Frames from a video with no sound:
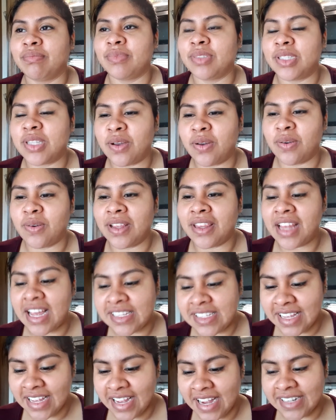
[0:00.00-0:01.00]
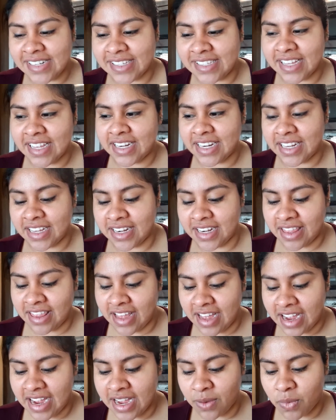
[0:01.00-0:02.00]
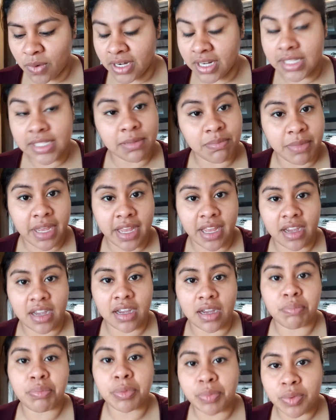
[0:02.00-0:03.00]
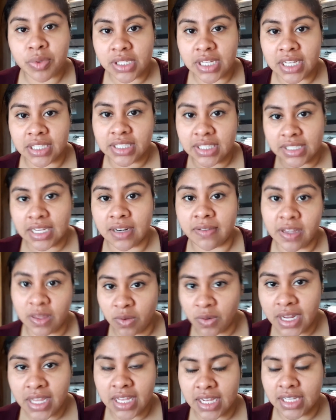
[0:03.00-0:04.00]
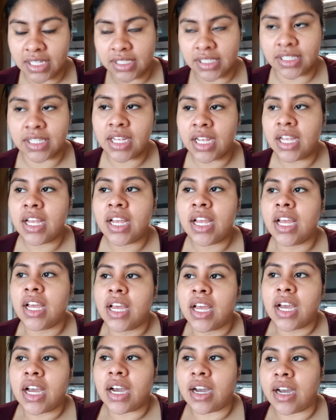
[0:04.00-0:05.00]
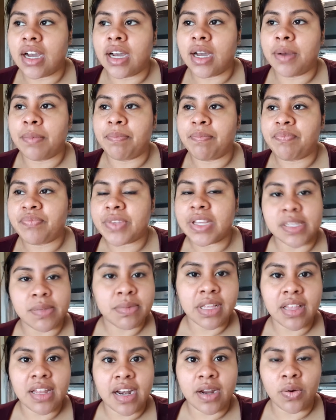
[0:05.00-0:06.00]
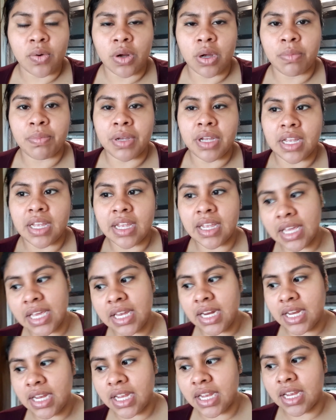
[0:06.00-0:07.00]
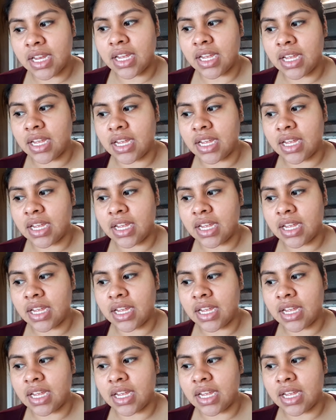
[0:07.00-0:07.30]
So last night I decided that I wanted to make pupusas salvadoreñas. It's something that I grew up eating.